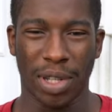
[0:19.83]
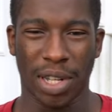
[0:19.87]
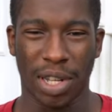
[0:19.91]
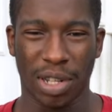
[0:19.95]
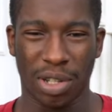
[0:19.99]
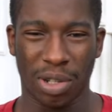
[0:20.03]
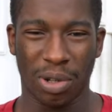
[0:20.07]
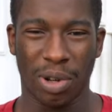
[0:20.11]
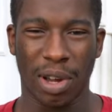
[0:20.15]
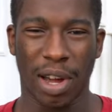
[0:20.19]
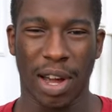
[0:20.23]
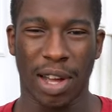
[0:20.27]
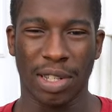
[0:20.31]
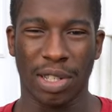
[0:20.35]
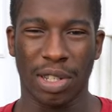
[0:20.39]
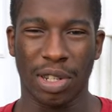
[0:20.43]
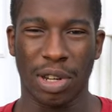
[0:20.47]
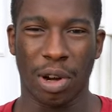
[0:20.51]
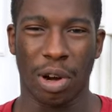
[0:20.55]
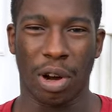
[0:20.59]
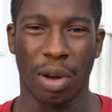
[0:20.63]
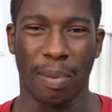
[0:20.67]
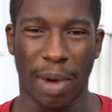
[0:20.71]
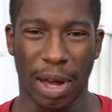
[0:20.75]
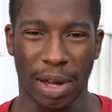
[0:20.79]
As you guys
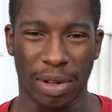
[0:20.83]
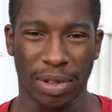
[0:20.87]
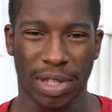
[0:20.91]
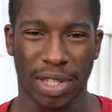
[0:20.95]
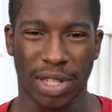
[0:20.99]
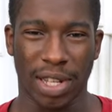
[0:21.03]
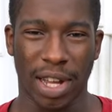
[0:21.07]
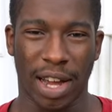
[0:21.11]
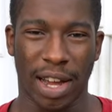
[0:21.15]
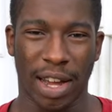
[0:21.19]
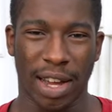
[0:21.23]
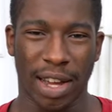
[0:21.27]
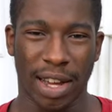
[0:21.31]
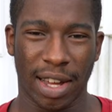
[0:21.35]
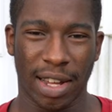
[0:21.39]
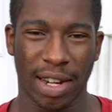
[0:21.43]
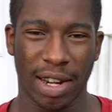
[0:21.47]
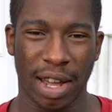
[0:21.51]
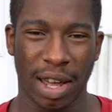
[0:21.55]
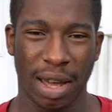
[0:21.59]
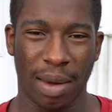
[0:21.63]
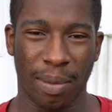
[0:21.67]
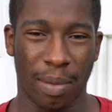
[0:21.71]
know, I'm outside,